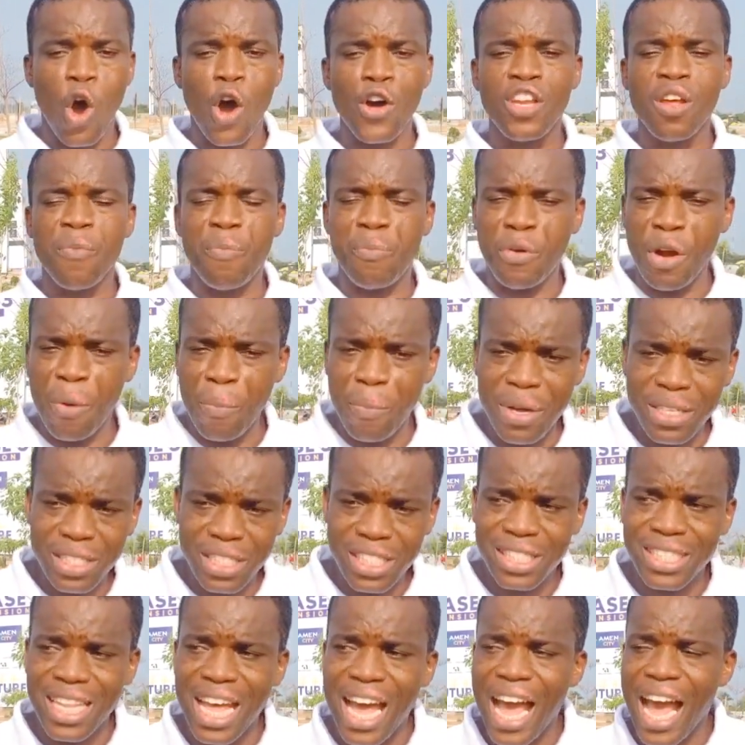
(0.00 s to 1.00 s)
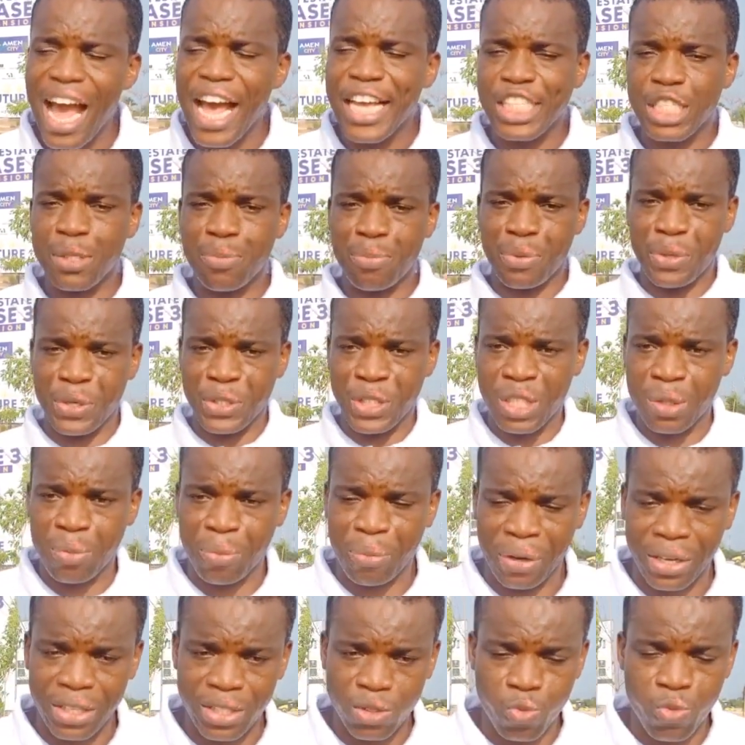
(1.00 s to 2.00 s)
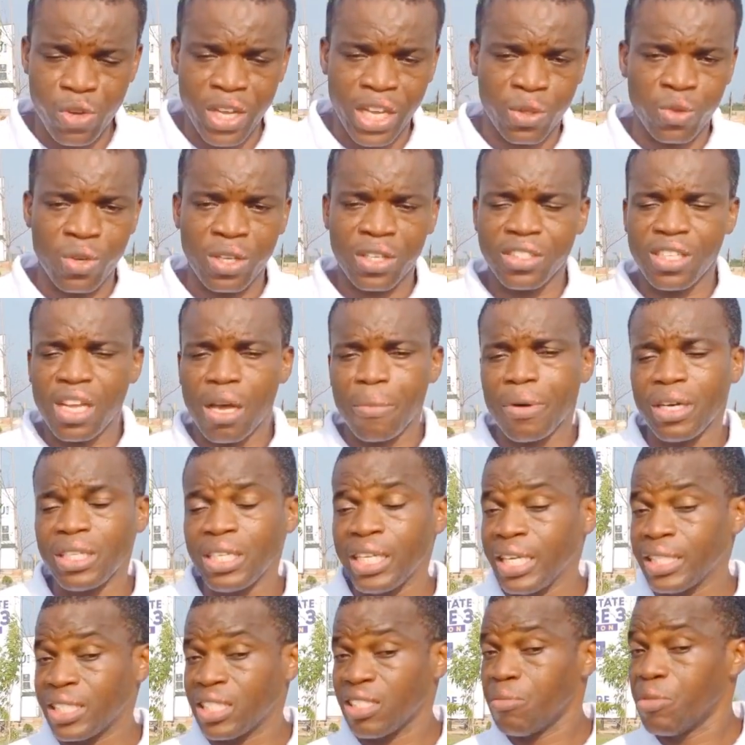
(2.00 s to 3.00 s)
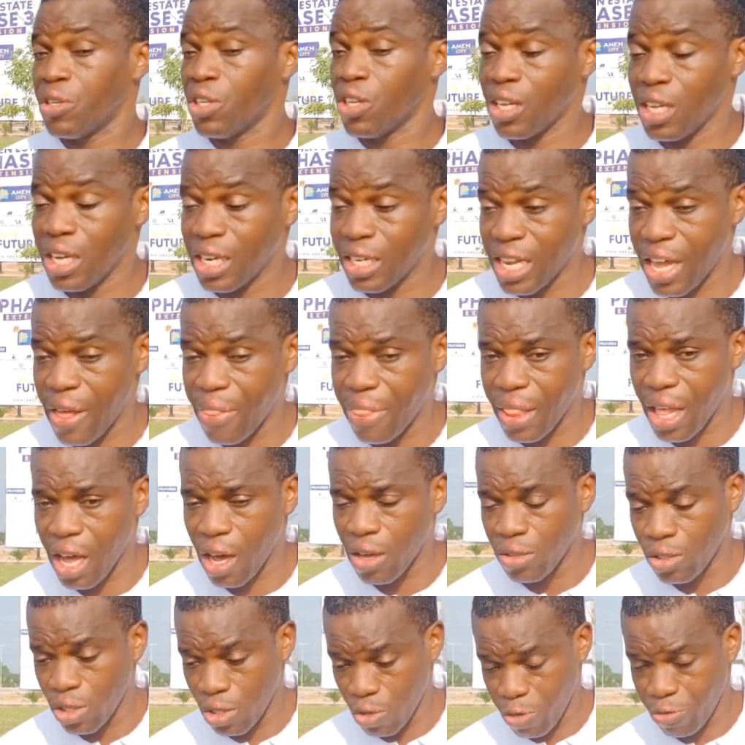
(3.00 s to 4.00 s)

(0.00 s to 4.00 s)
on a property that has prospect, we are talking about 18 million naira now,